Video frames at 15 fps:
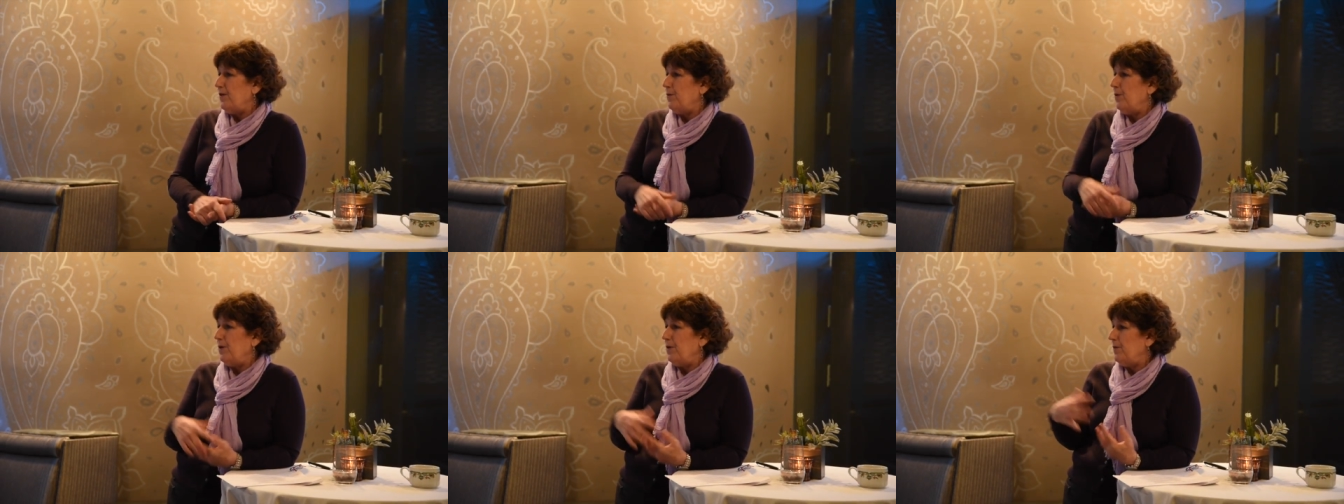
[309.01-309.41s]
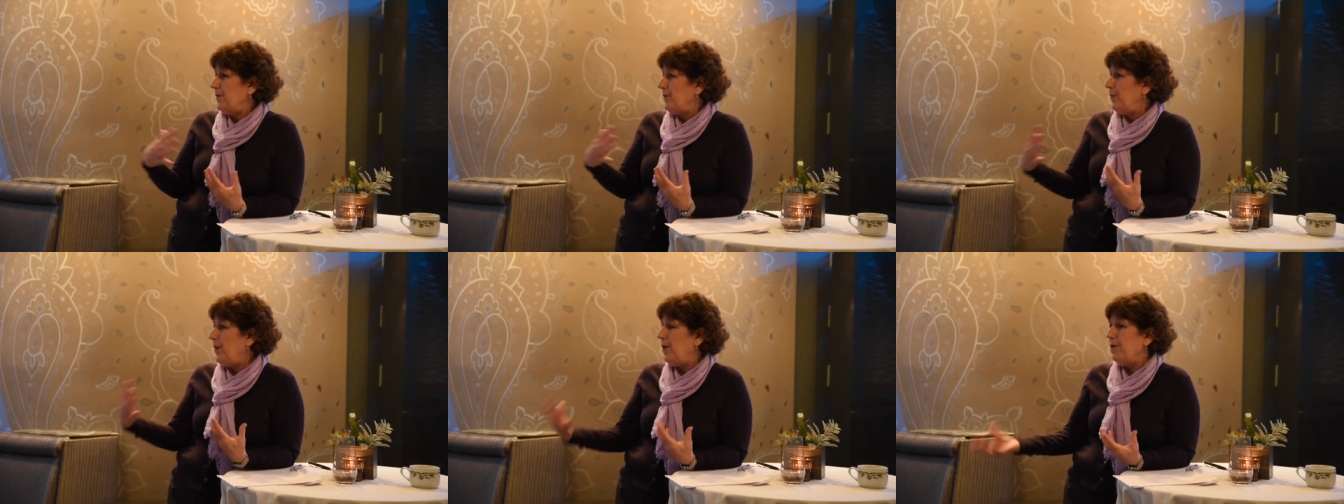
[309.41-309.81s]

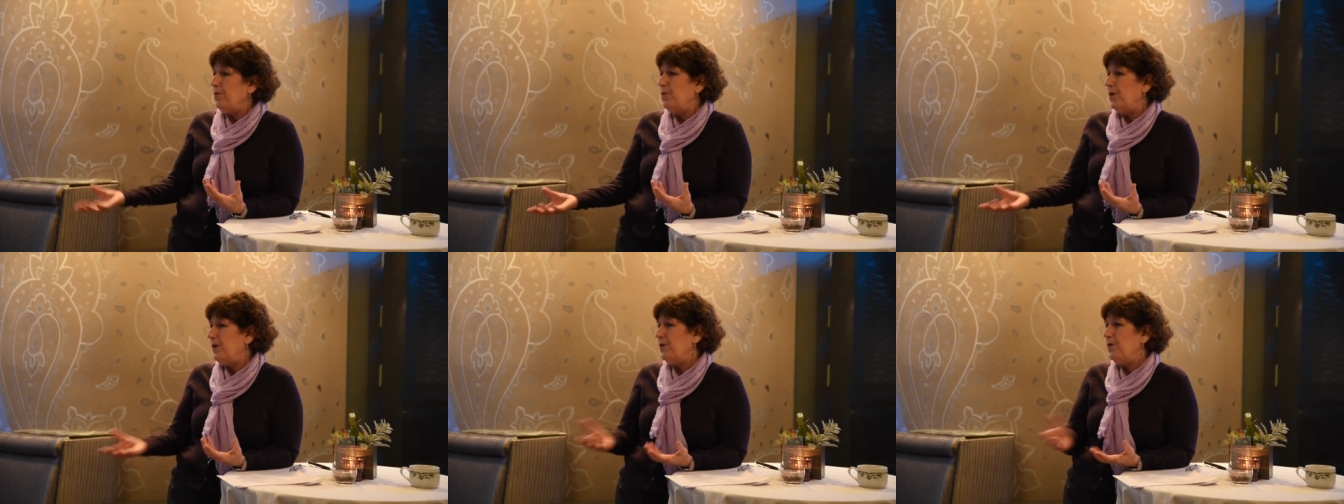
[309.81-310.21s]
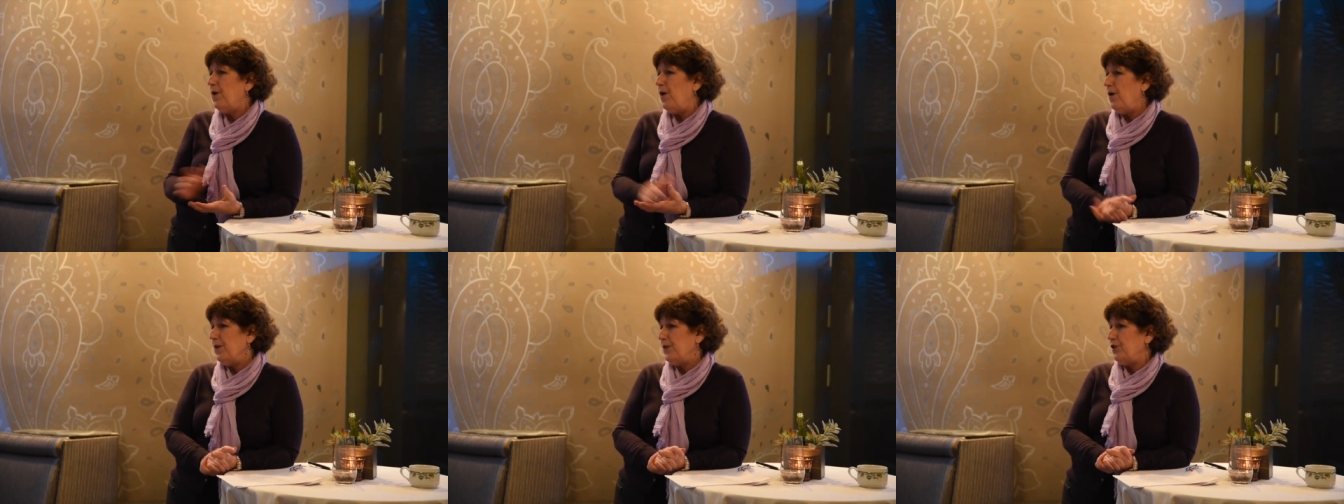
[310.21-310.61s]
They're part of what you
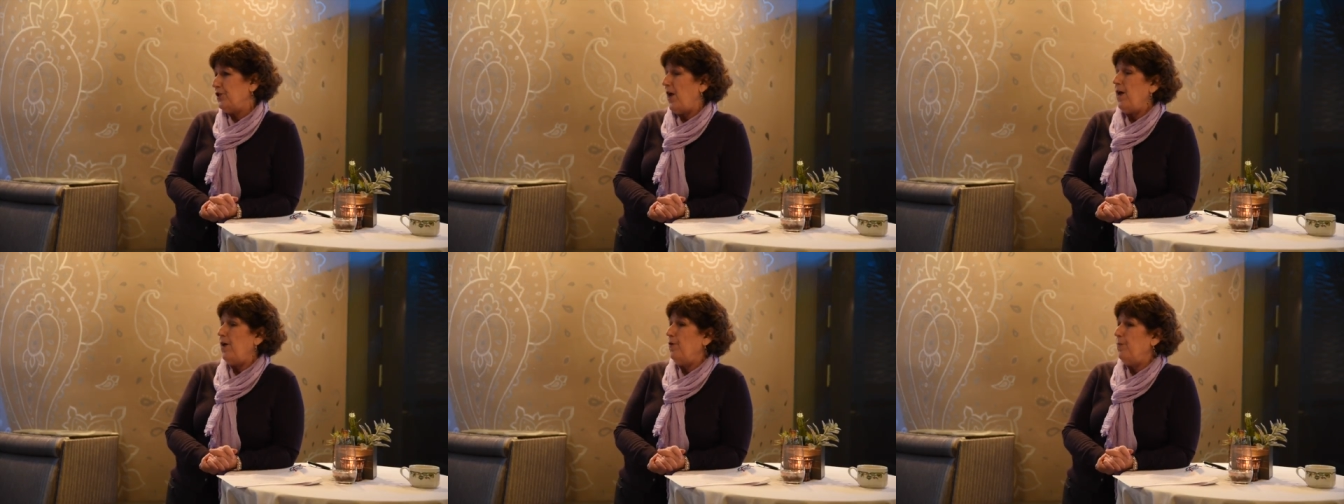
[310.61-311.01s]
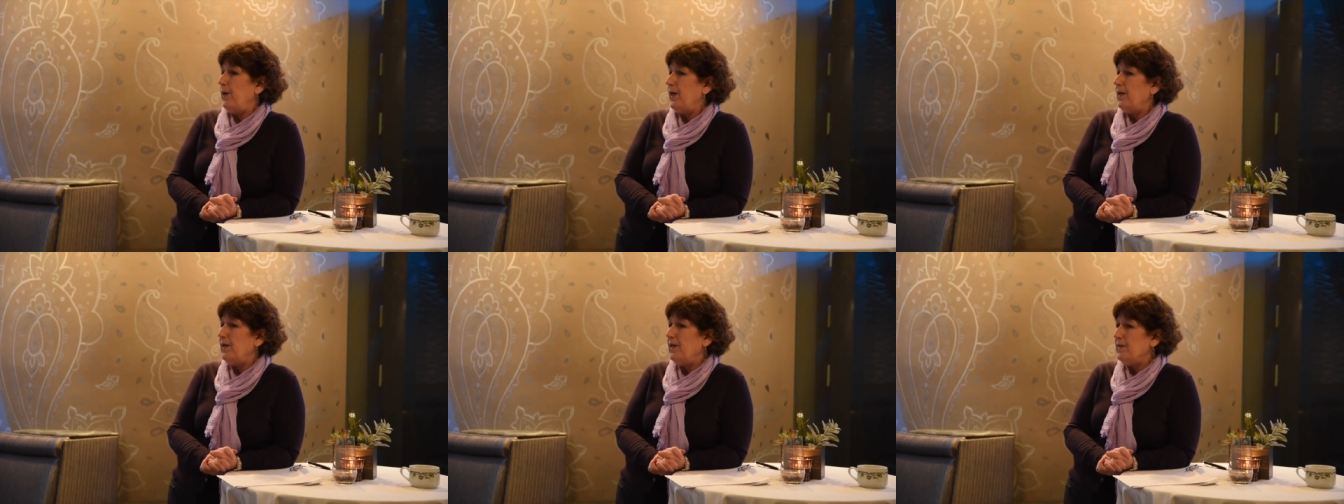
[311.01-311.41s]
call the shadow
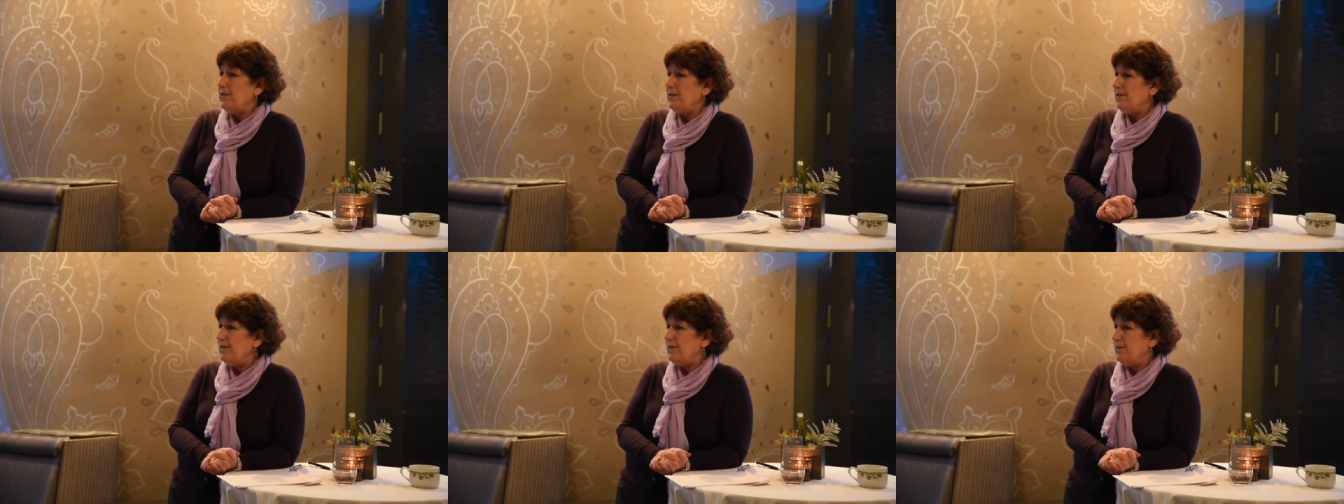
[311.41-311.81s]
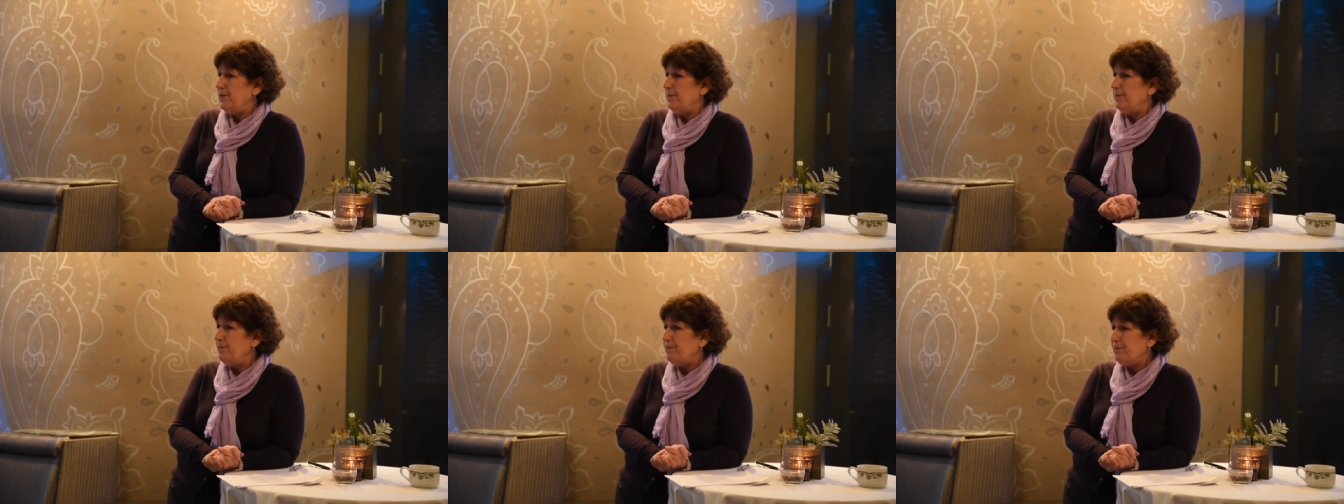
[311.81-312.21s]
banking
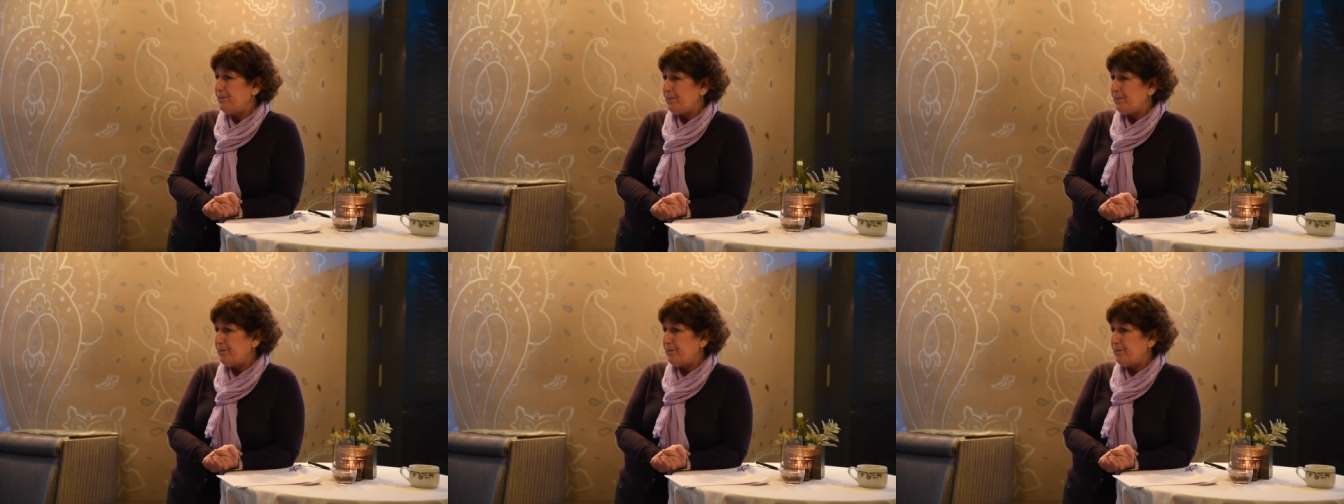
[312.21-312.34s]
system.